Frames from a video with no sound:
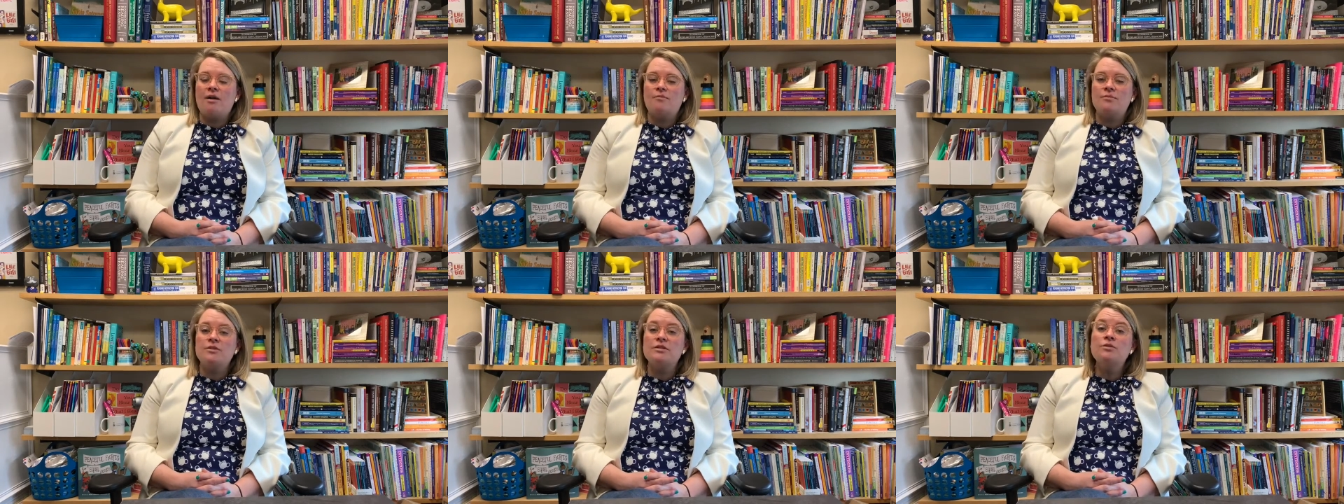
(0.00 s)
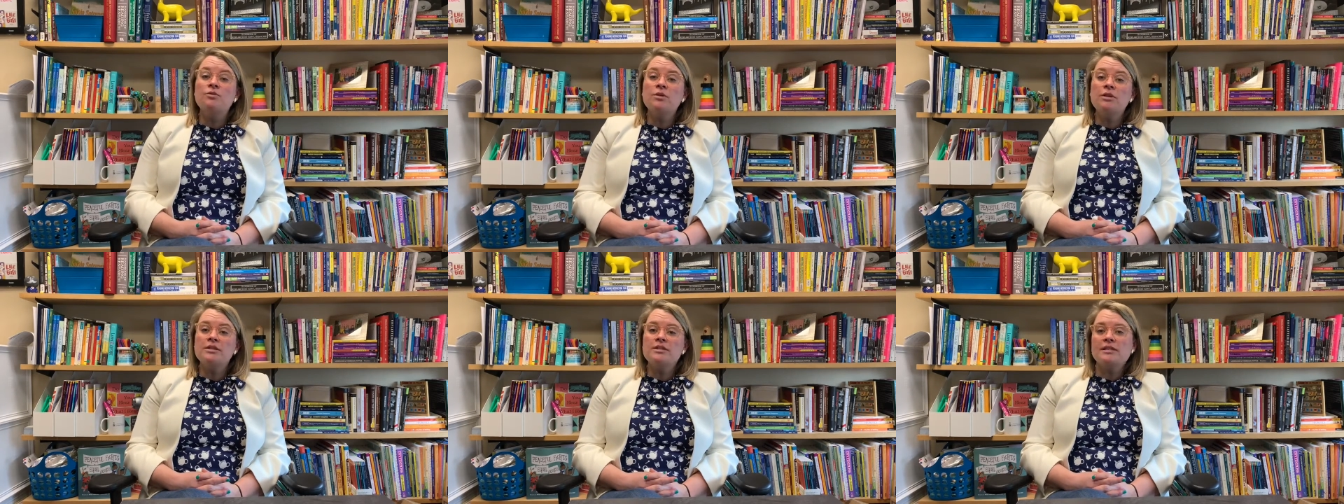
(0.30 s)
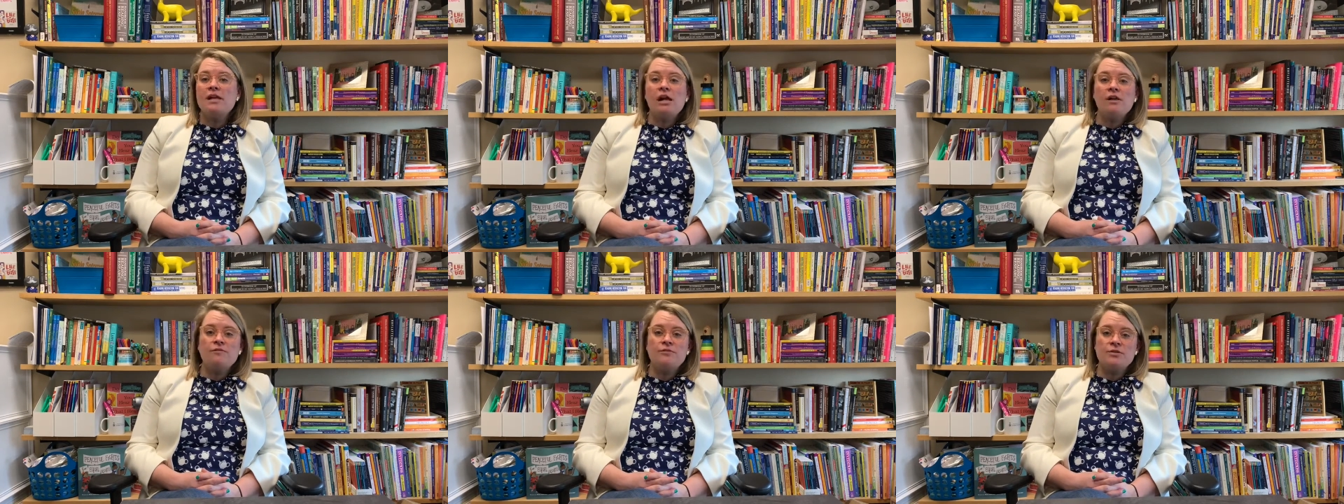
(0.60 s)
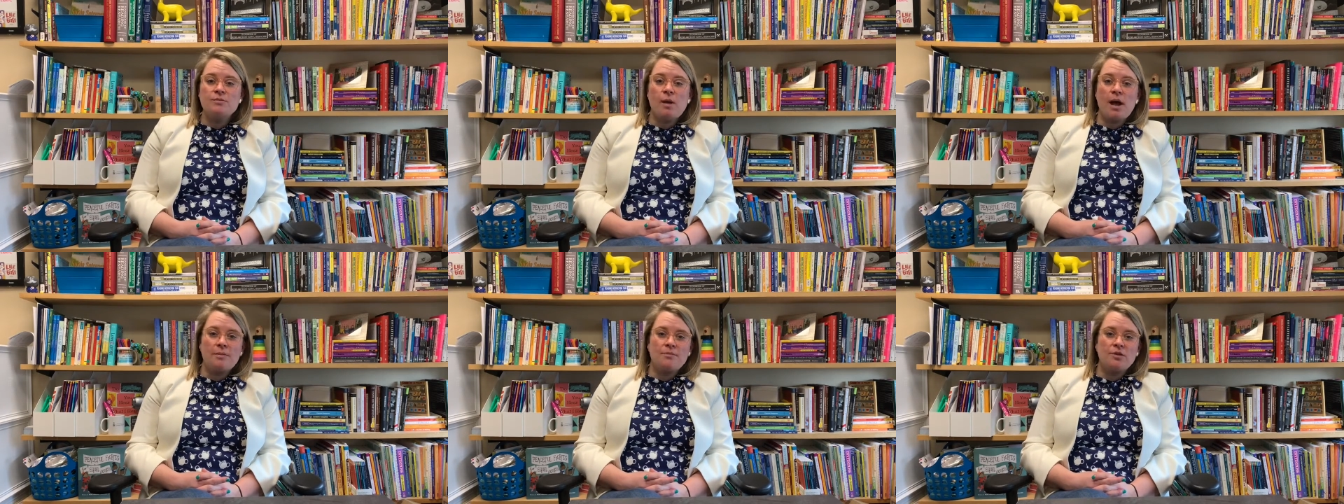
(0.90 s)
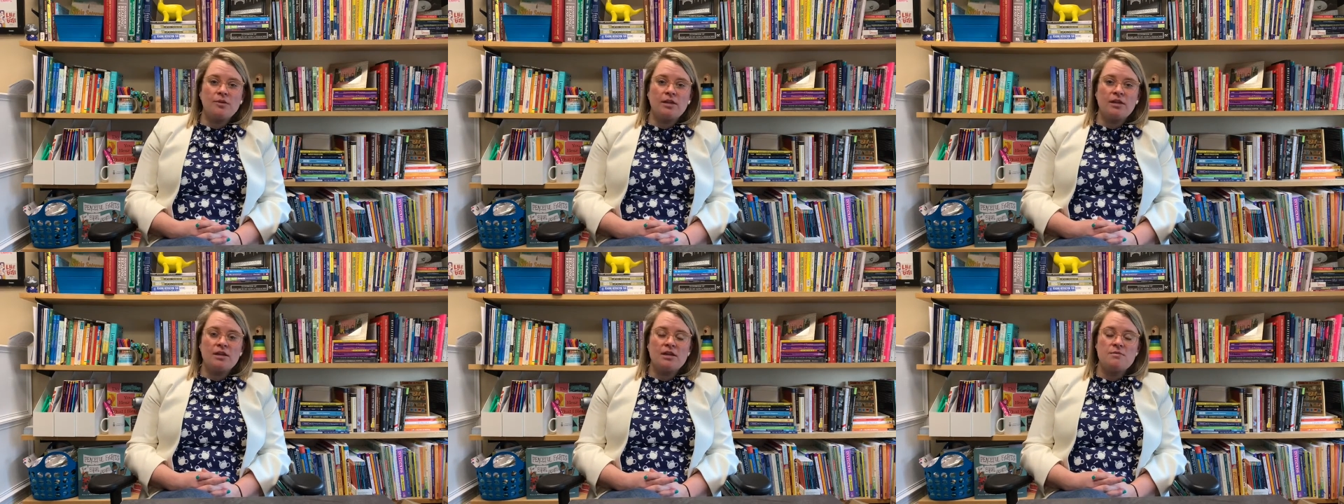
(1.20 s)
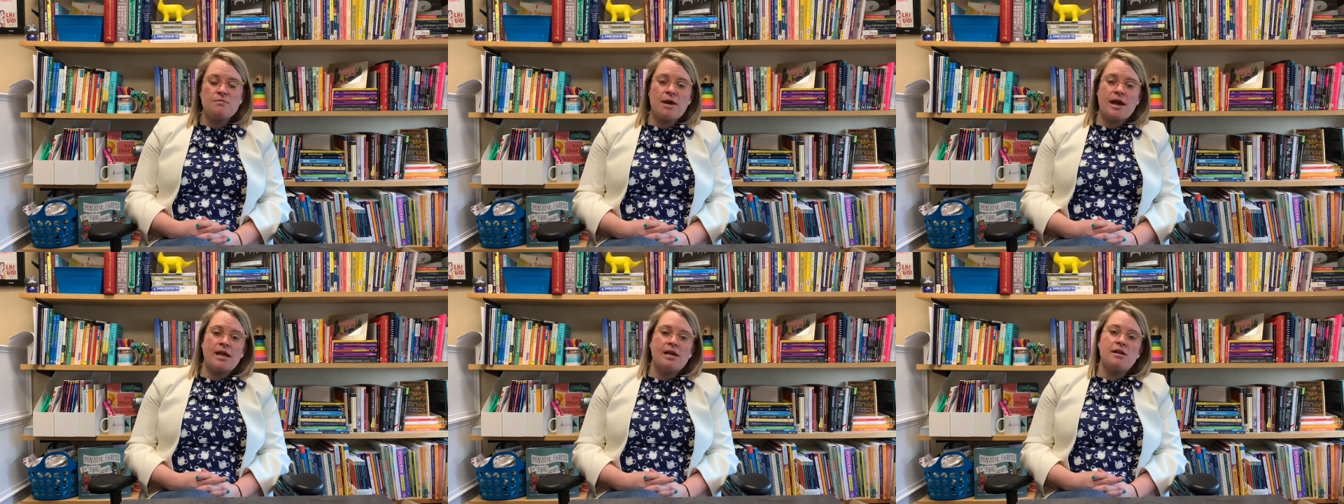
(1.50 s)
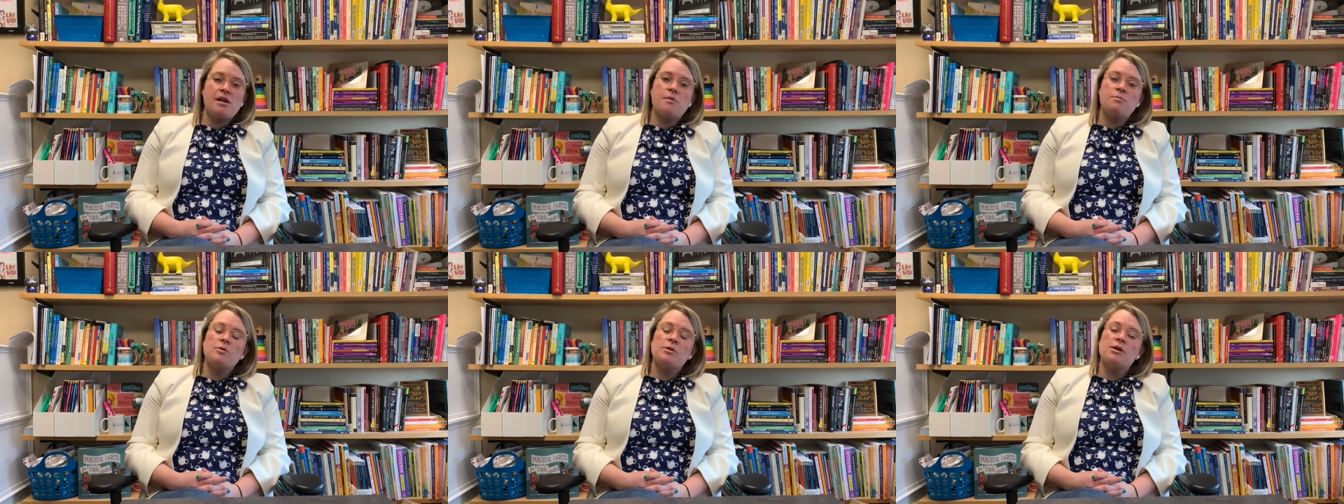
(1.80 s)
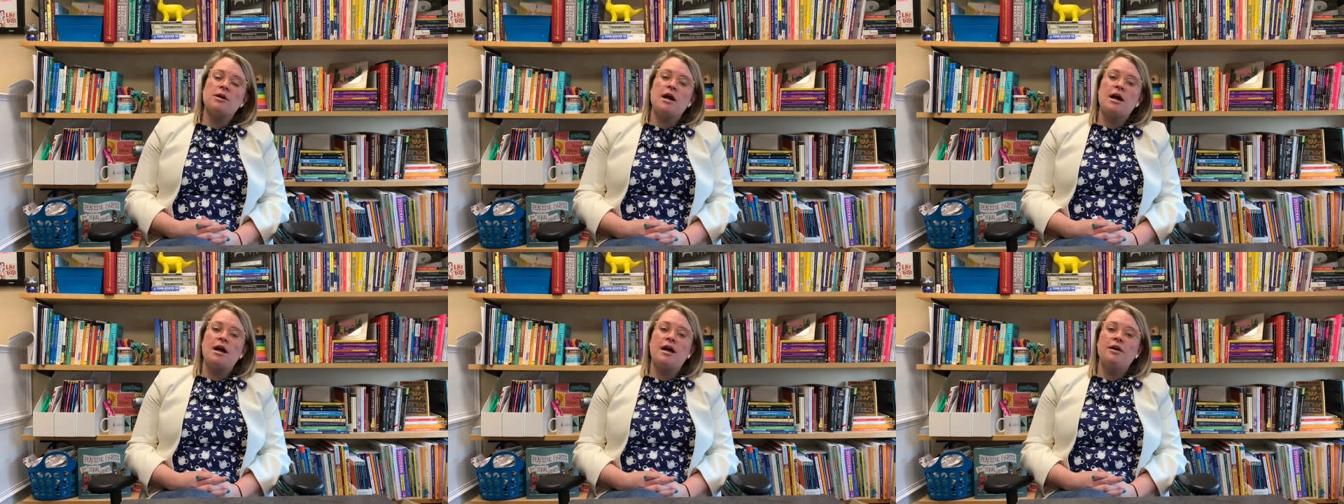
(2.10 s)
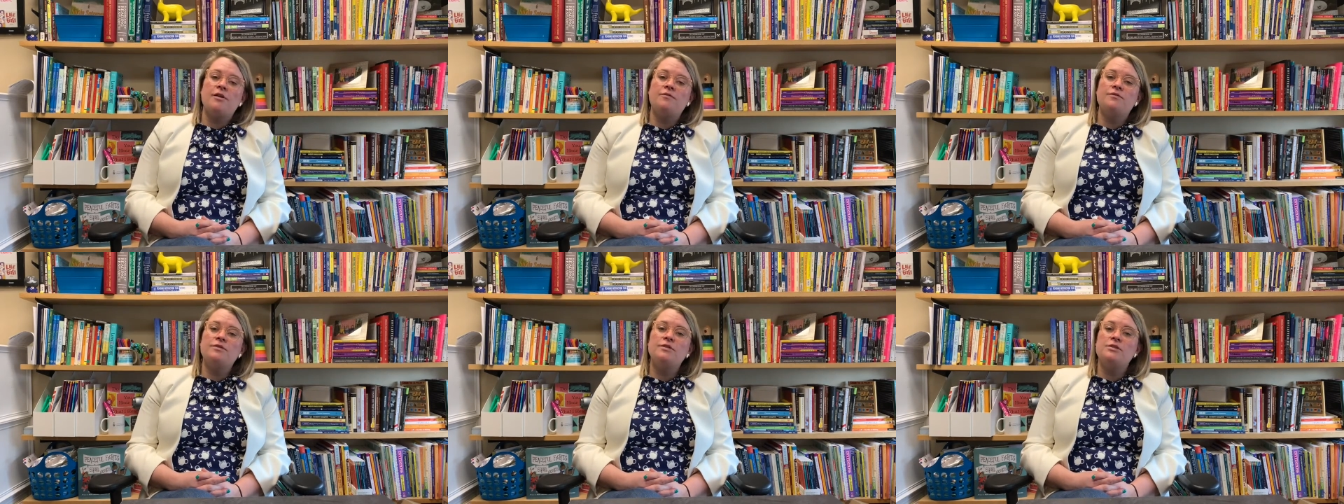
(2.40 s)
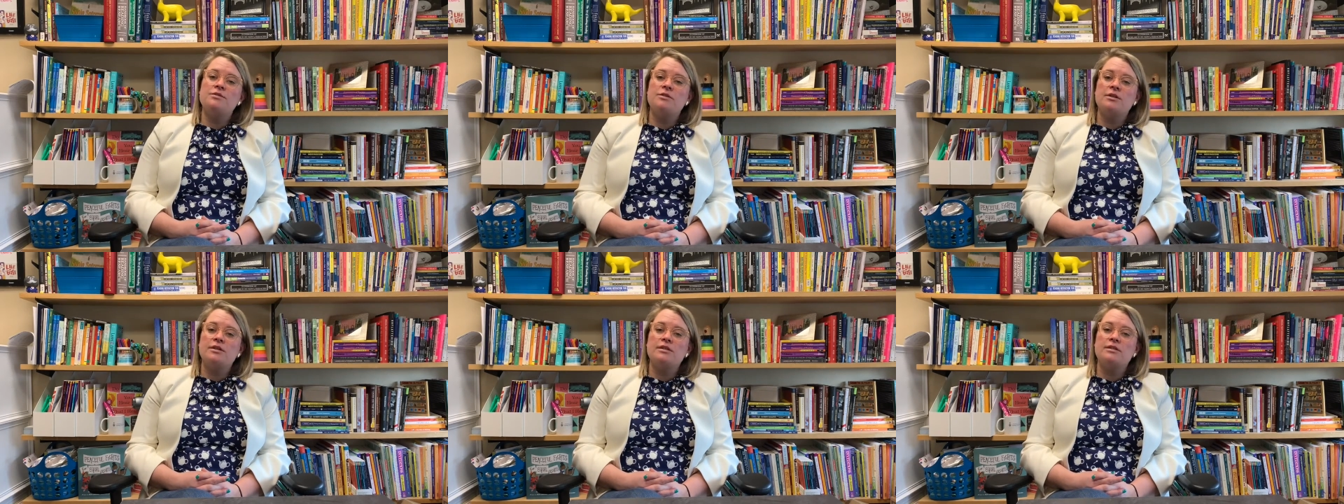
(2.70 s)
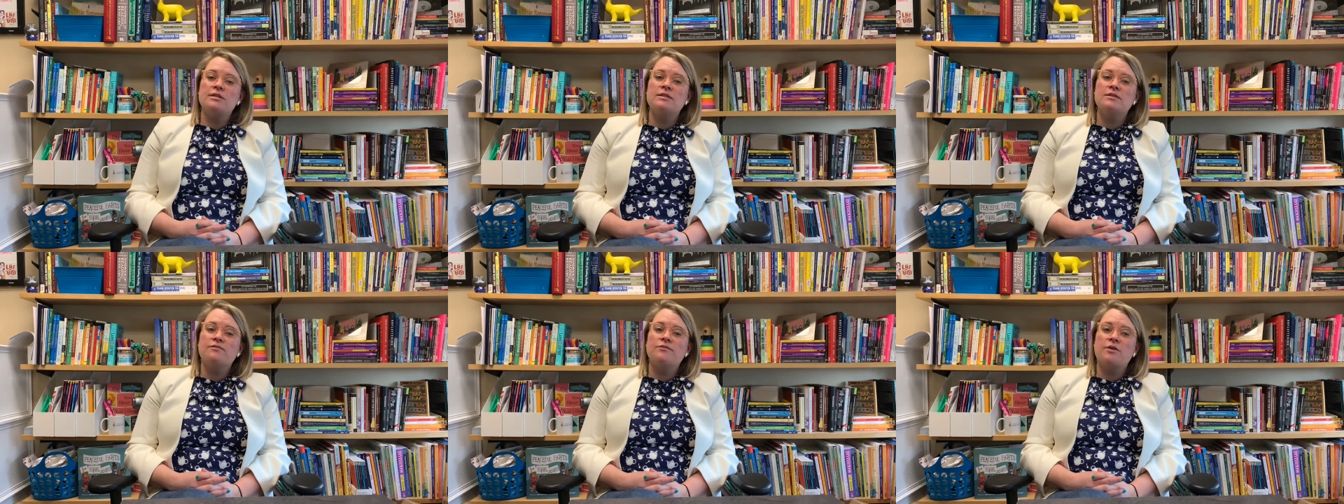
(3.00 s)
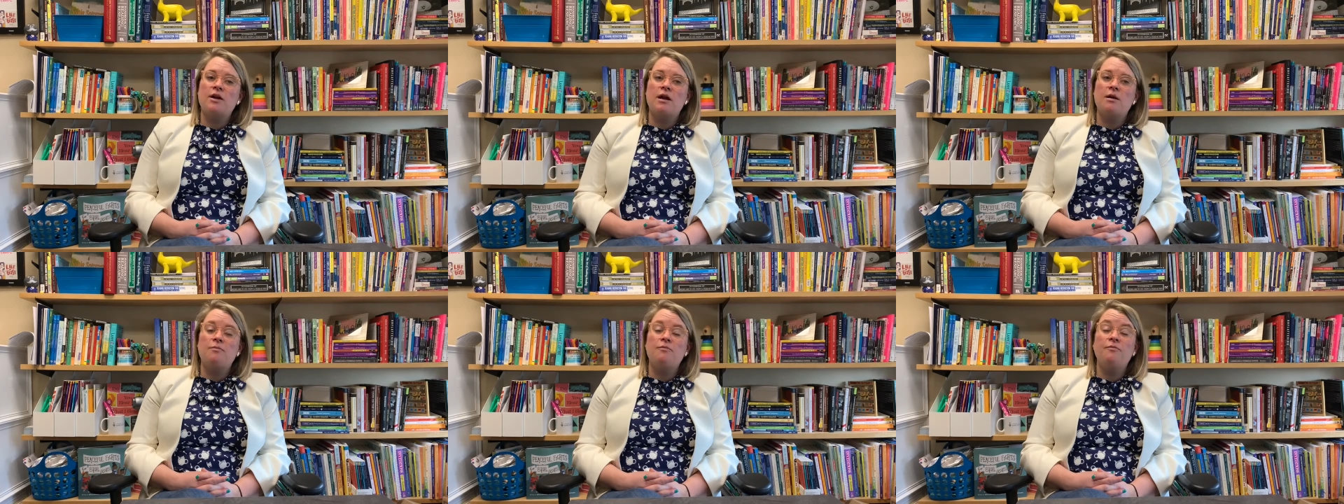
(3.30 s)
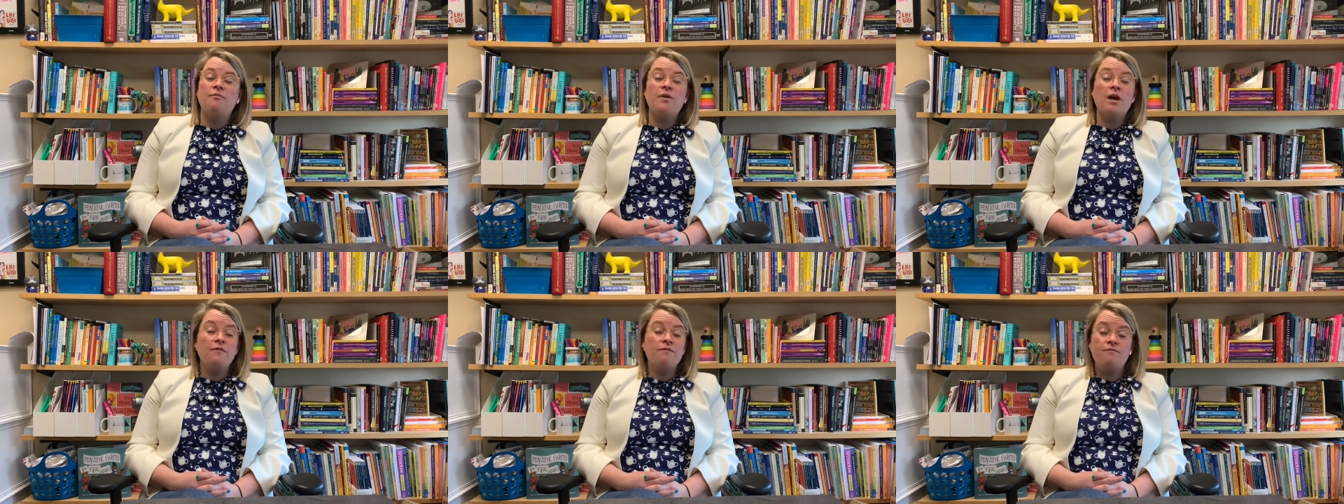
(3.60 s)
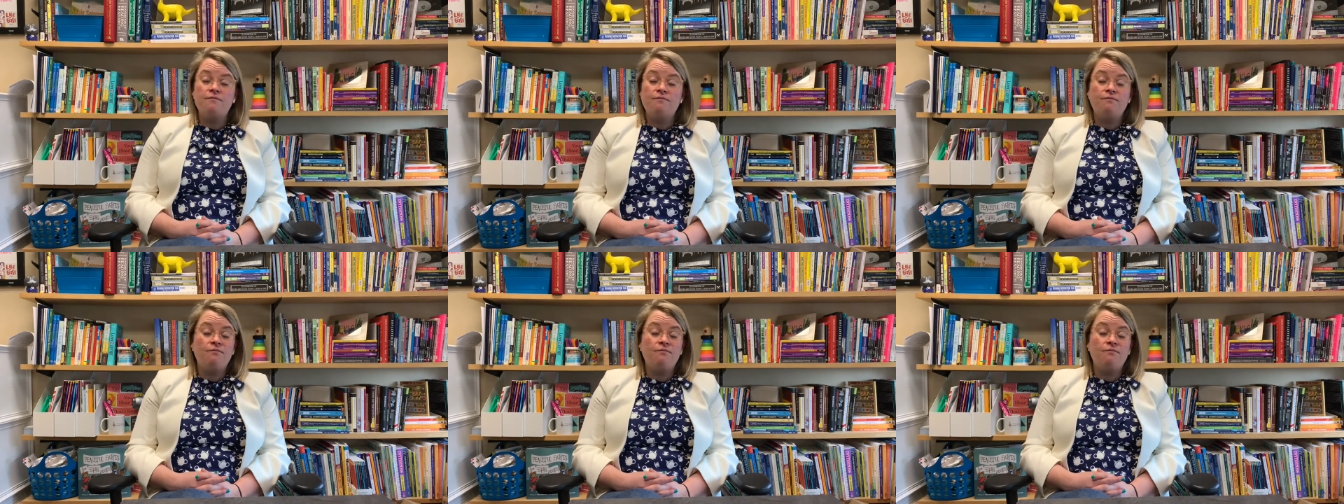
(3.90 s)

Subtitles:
The school itself was populated by a number of students from a